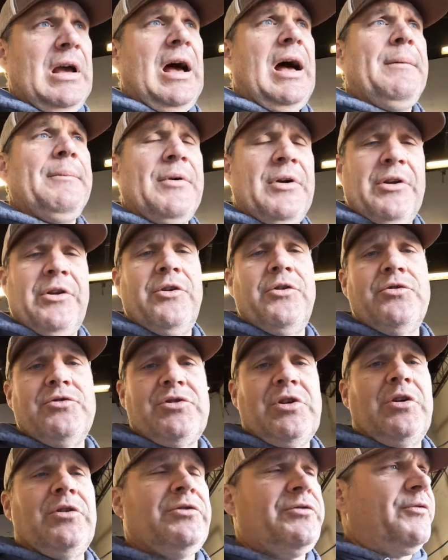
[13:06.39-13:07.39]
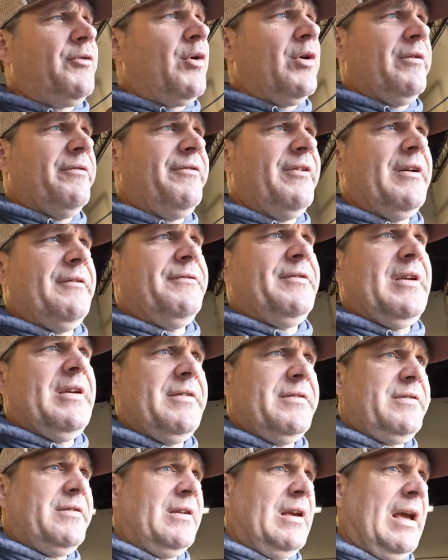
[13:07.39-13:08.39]
I'm going to use those
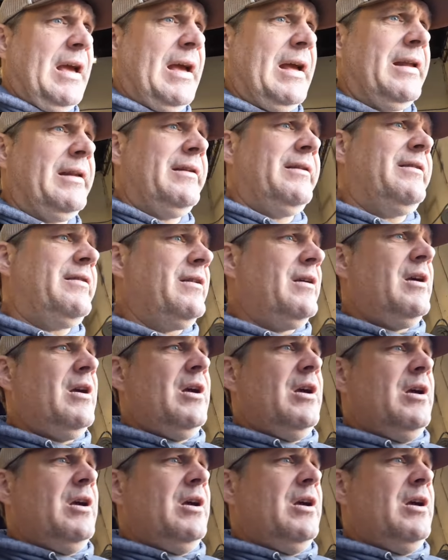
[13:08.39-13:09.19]
450s. And,